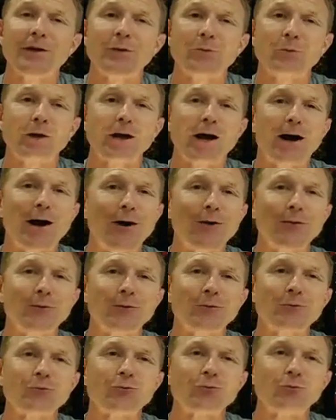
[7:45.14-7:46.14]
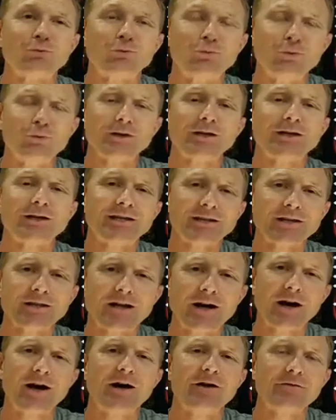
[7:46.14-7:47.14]
We all really
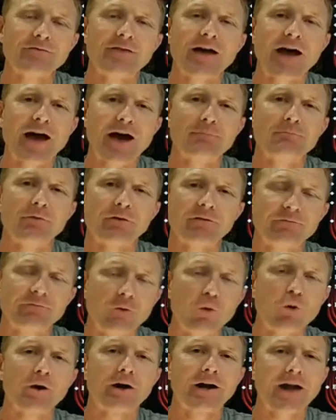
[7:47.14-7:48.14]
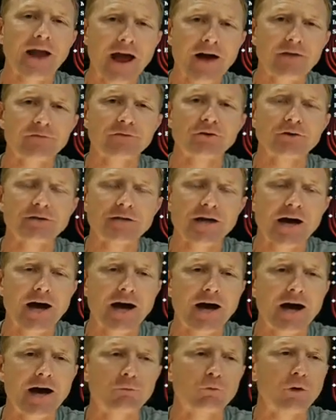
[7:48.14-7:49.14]
love that before and after
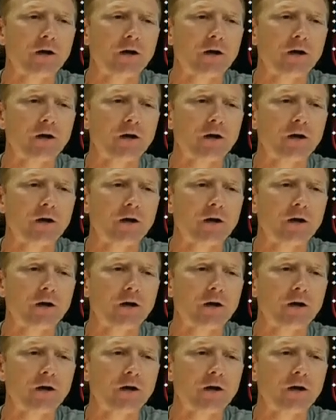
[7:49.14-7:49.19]
time.